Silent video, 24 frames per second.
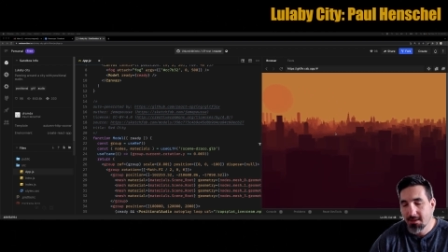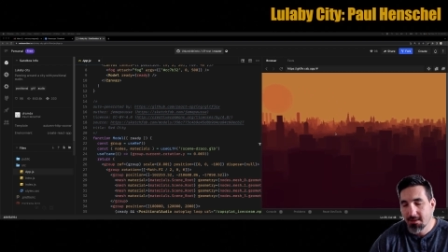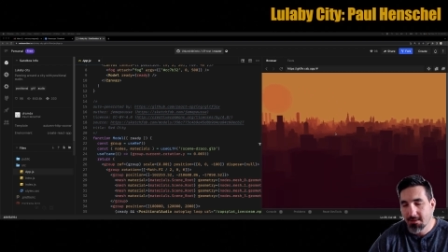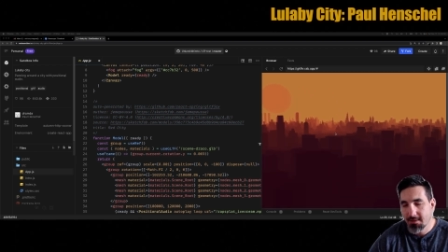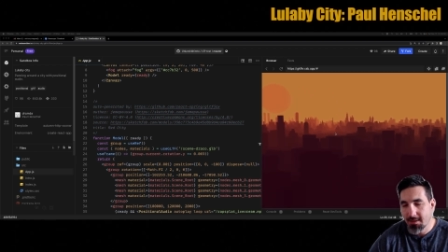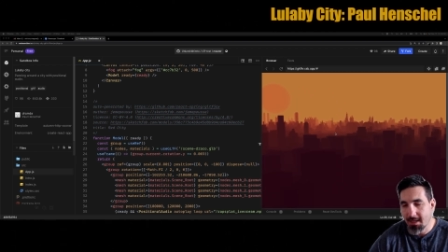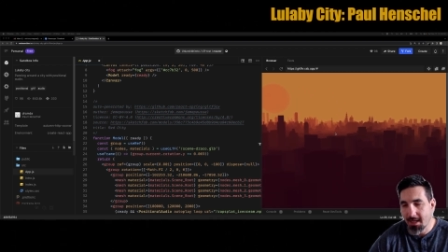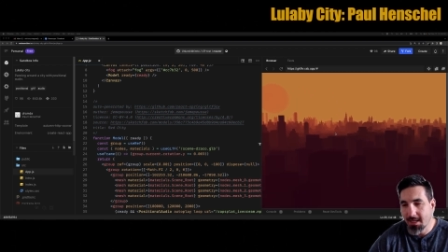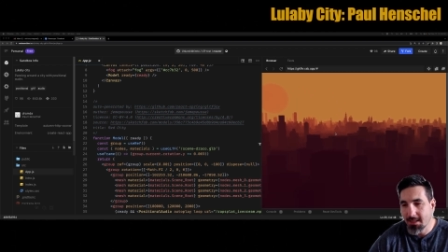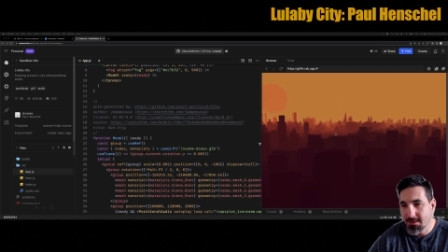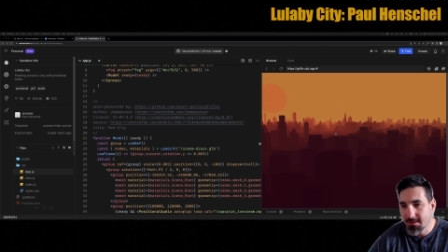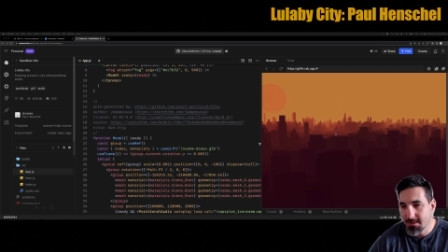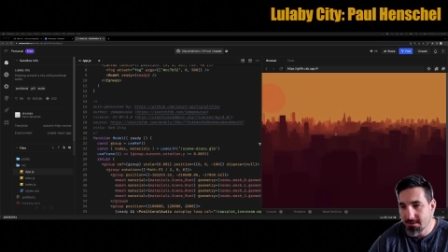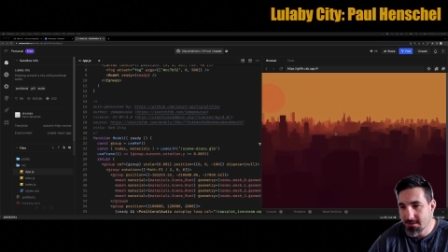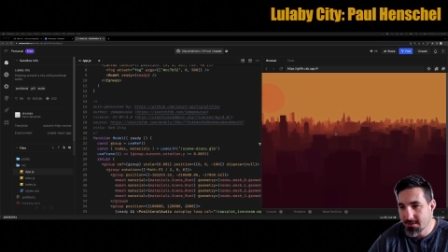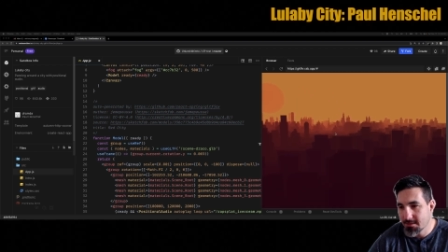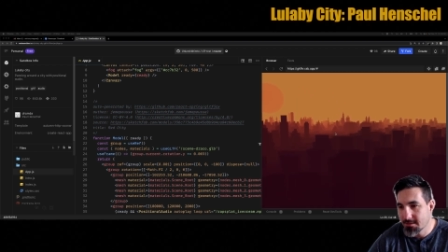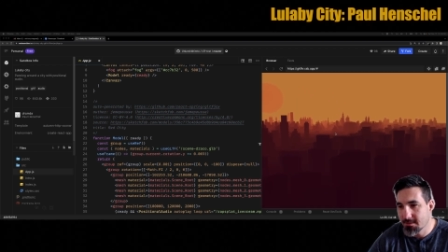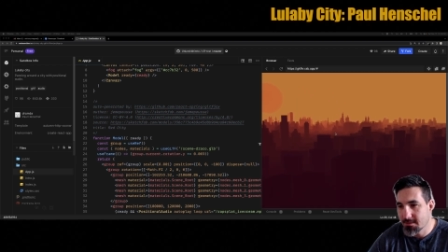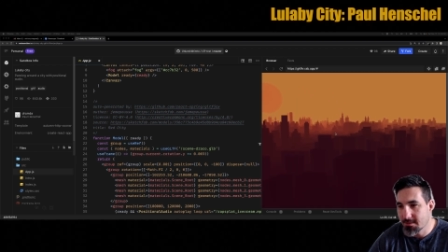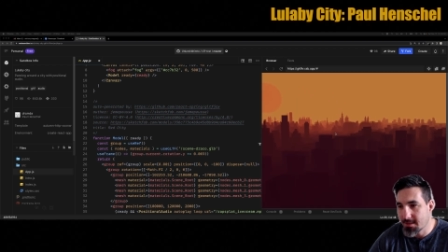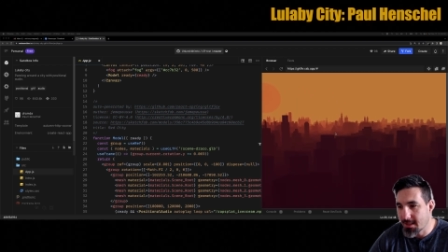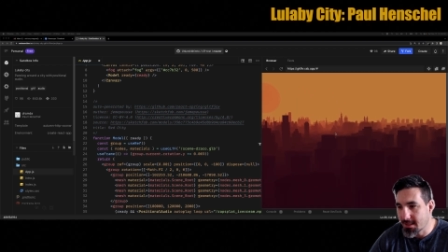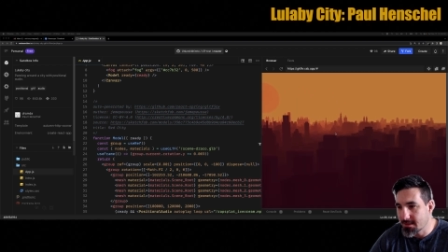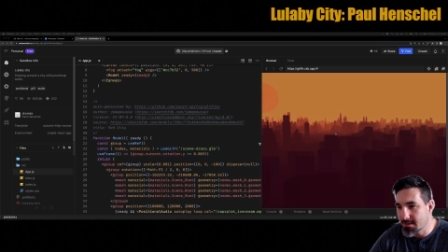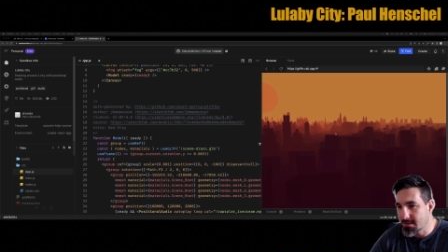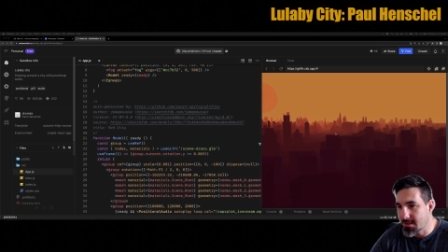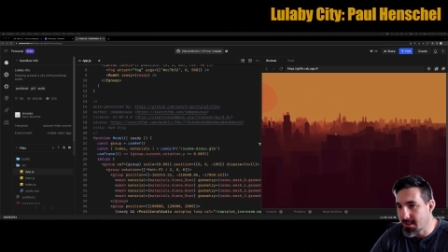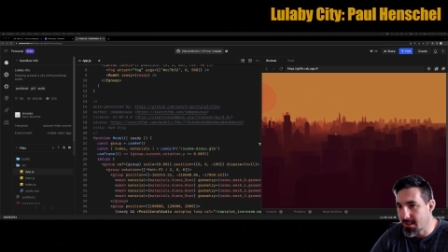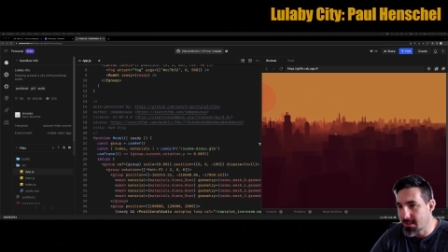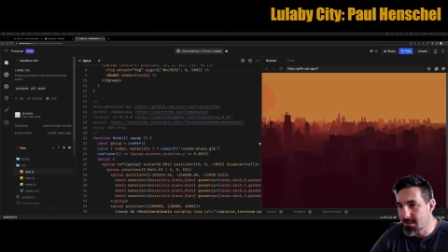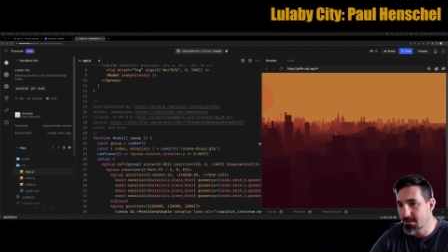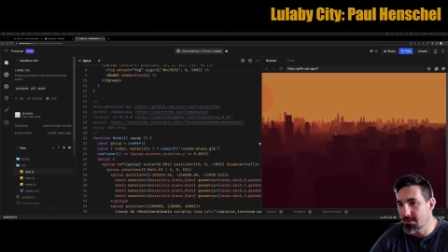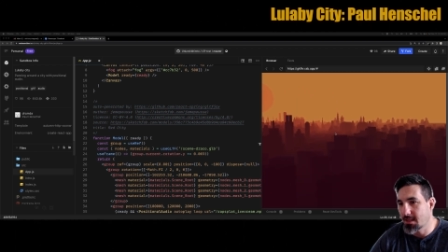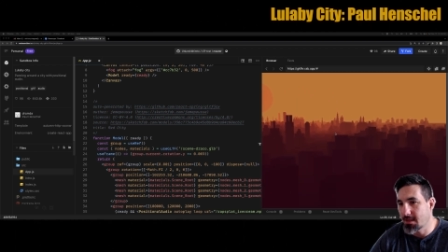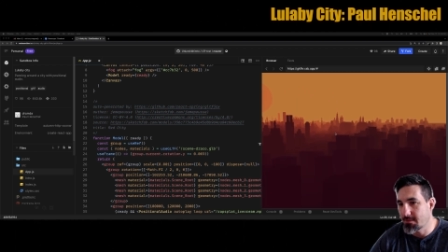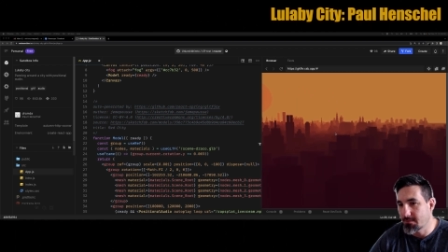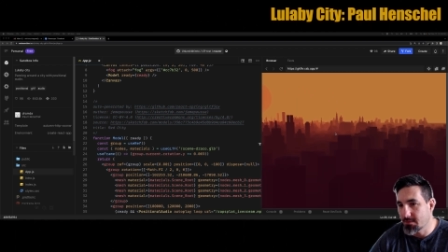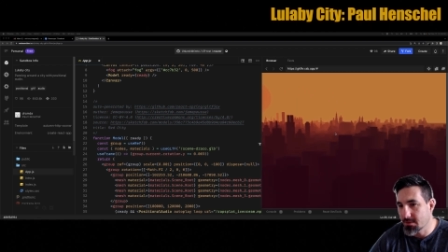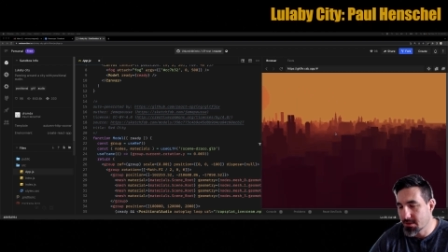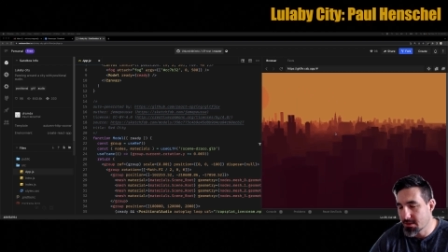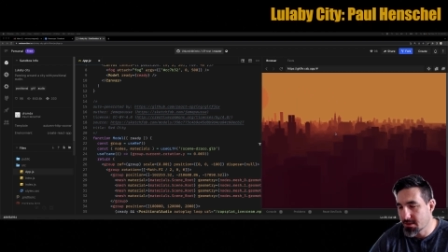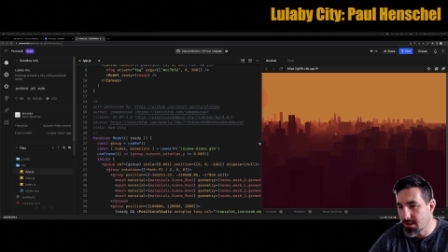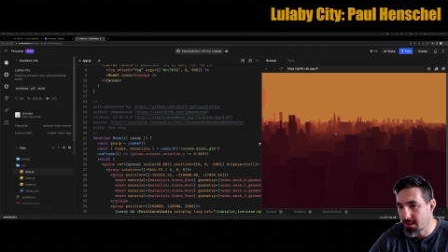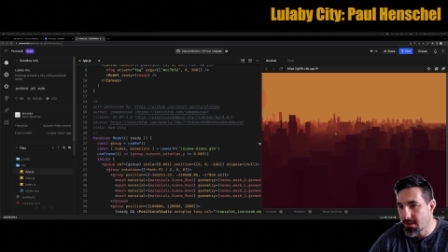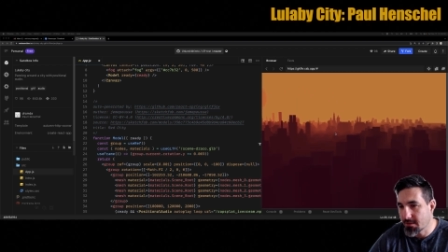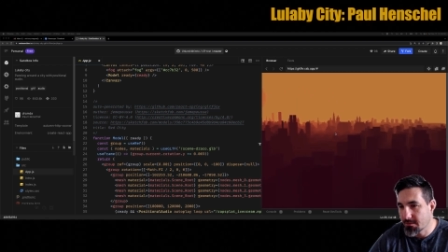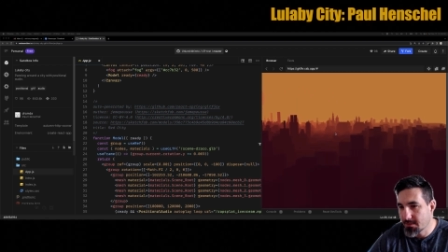that's, that's next level
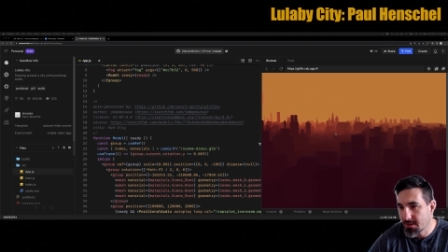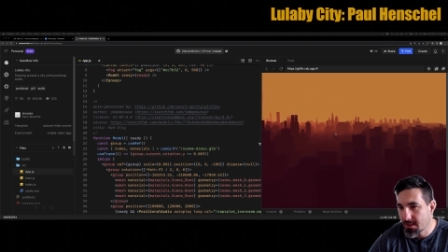stuff.